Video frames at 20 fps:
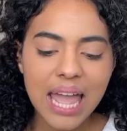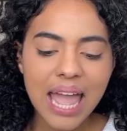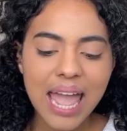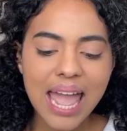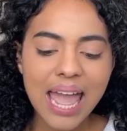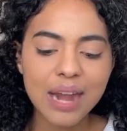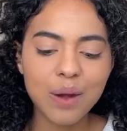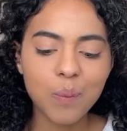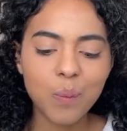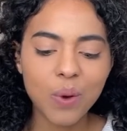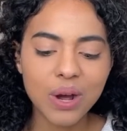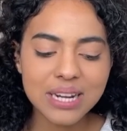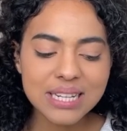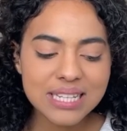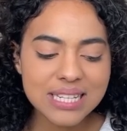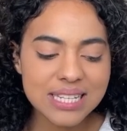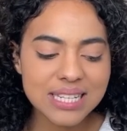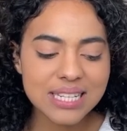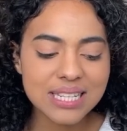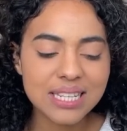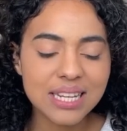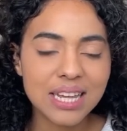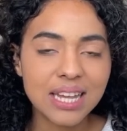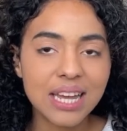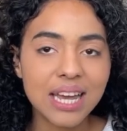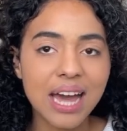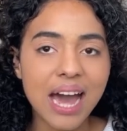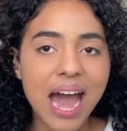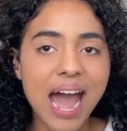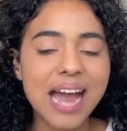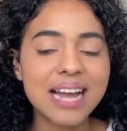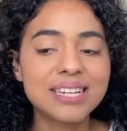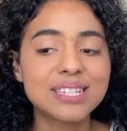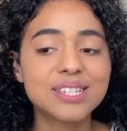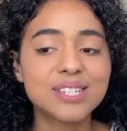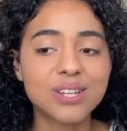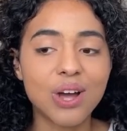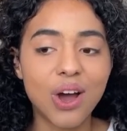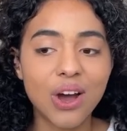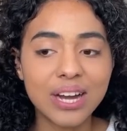and once i
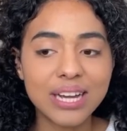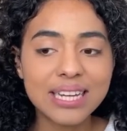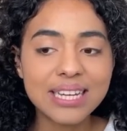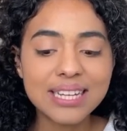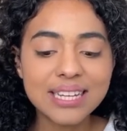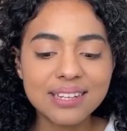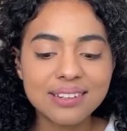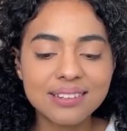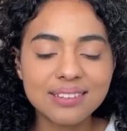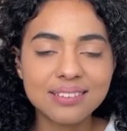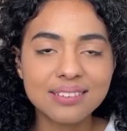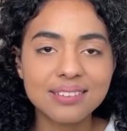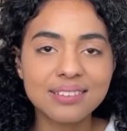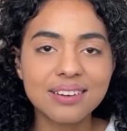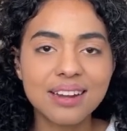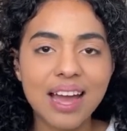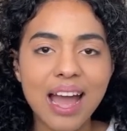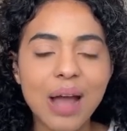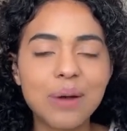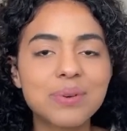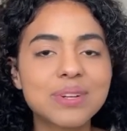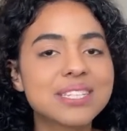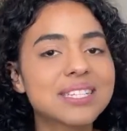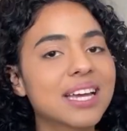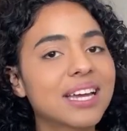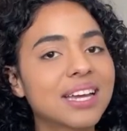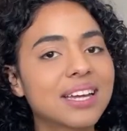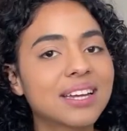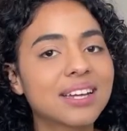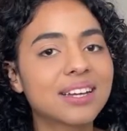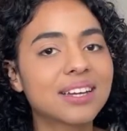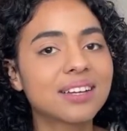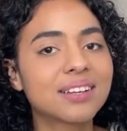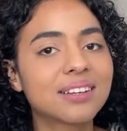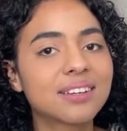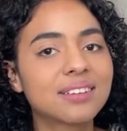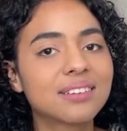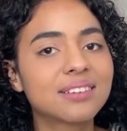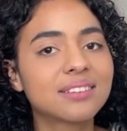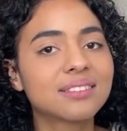saw it i was like
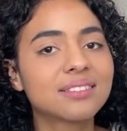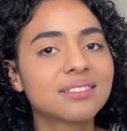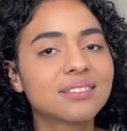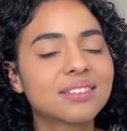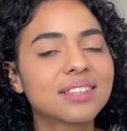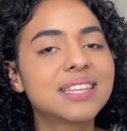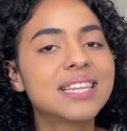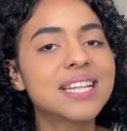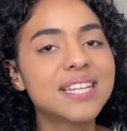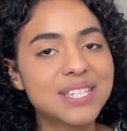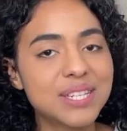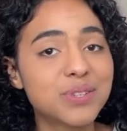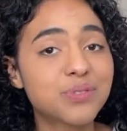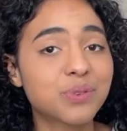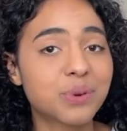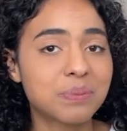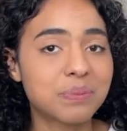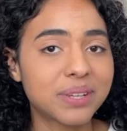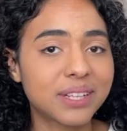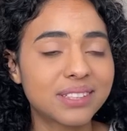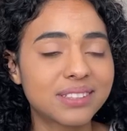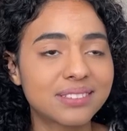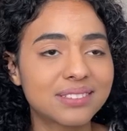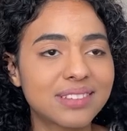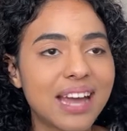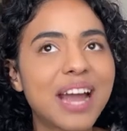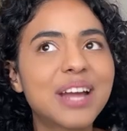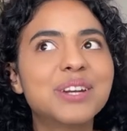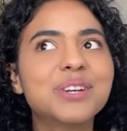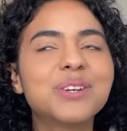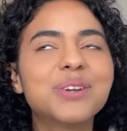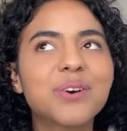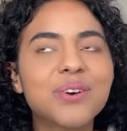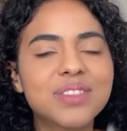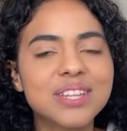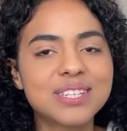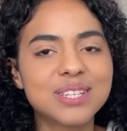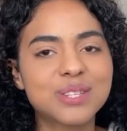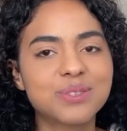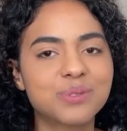this is for me i know
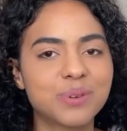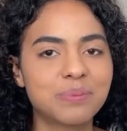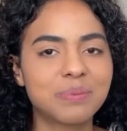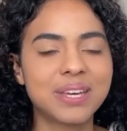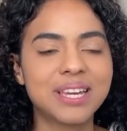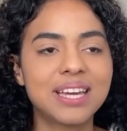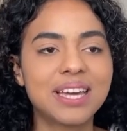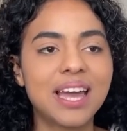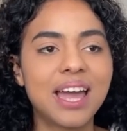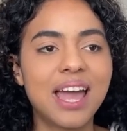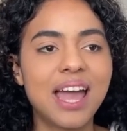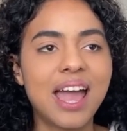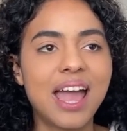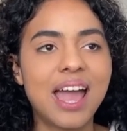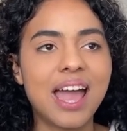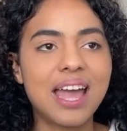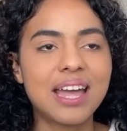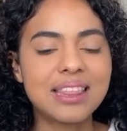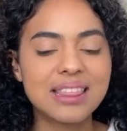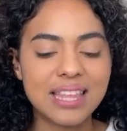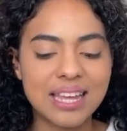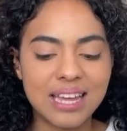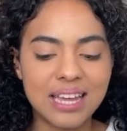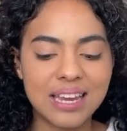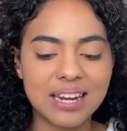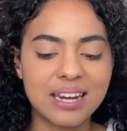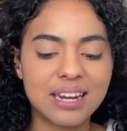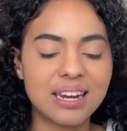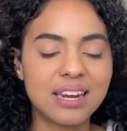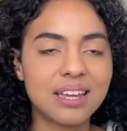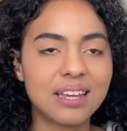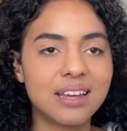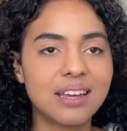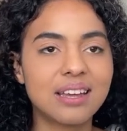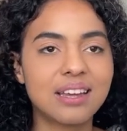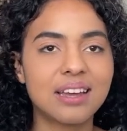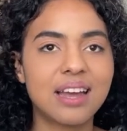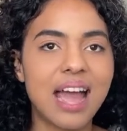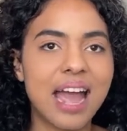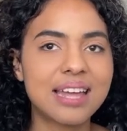this is for me and then
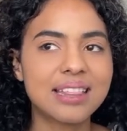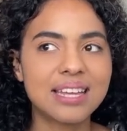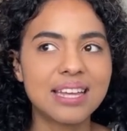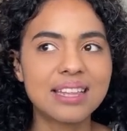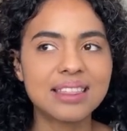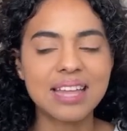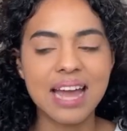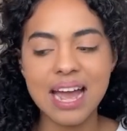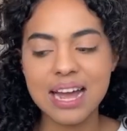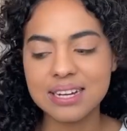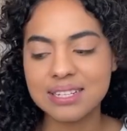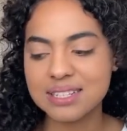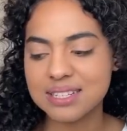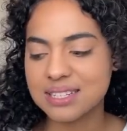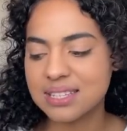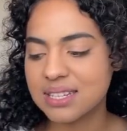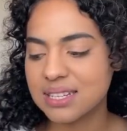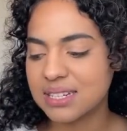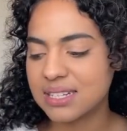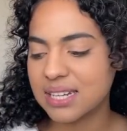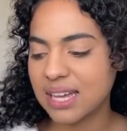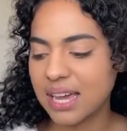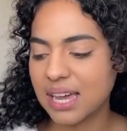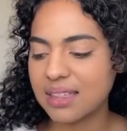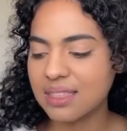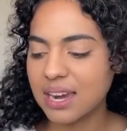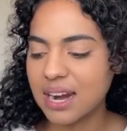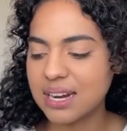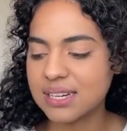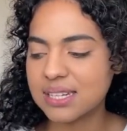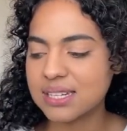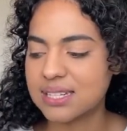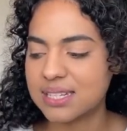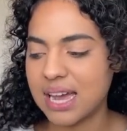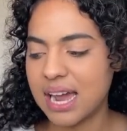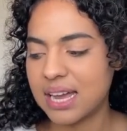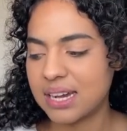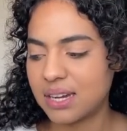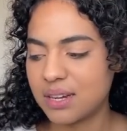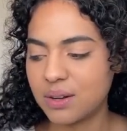i think that's the day that i
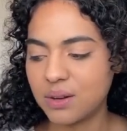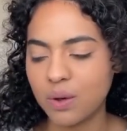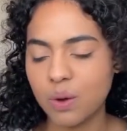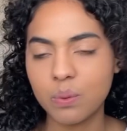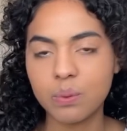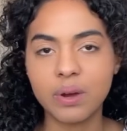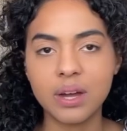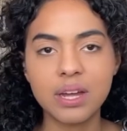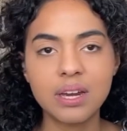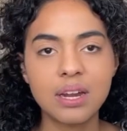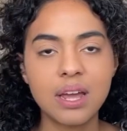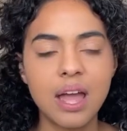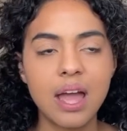decided you know what